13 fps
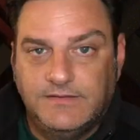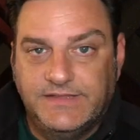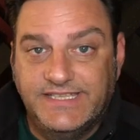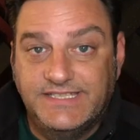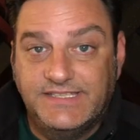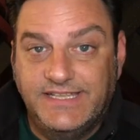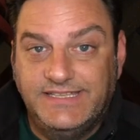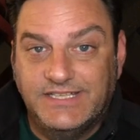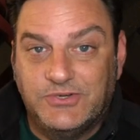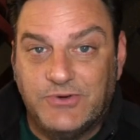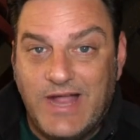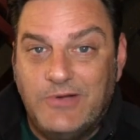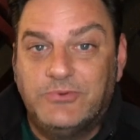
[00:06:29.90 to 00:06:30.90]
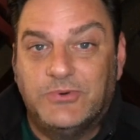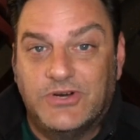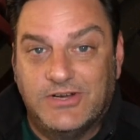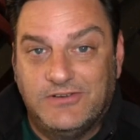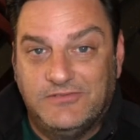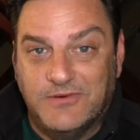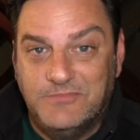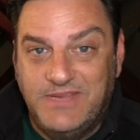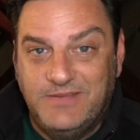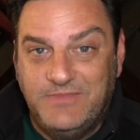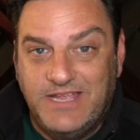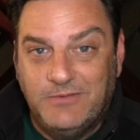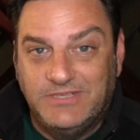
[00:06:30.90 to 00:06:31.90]
This laid the groundwork for me
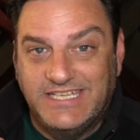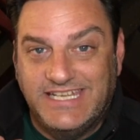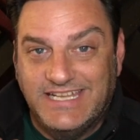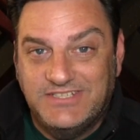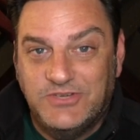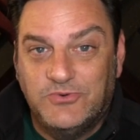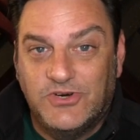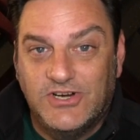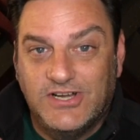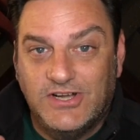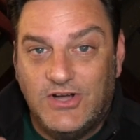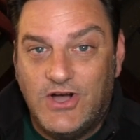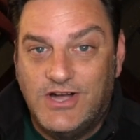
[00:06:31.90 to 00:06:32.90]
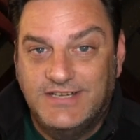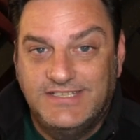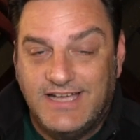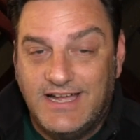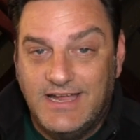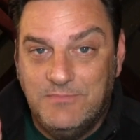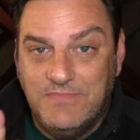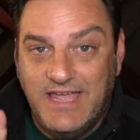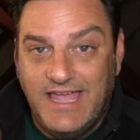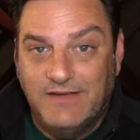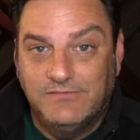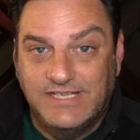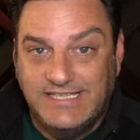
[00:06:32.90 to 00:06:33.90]
to be able to get to work on time
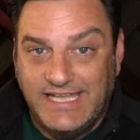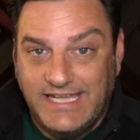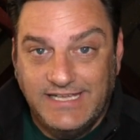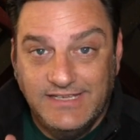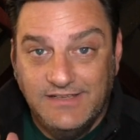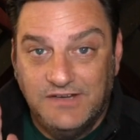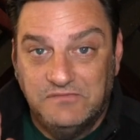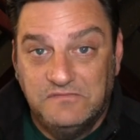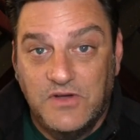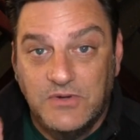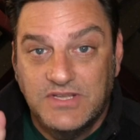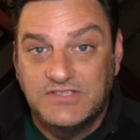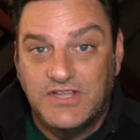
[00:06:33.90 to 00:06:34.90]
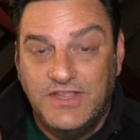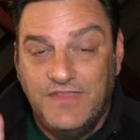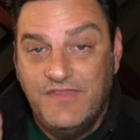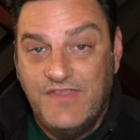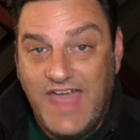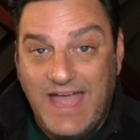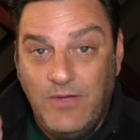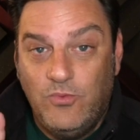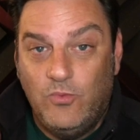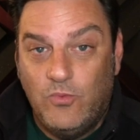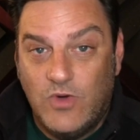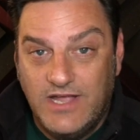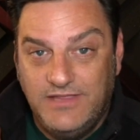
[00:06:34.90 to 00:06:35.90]
every day and focus on that
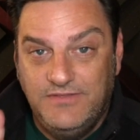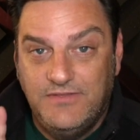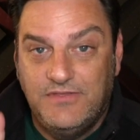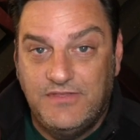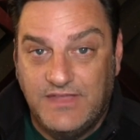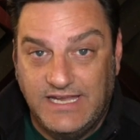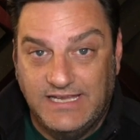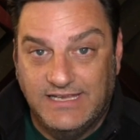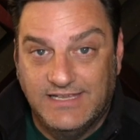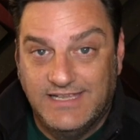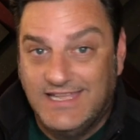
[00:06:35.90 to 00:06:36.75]
one thing.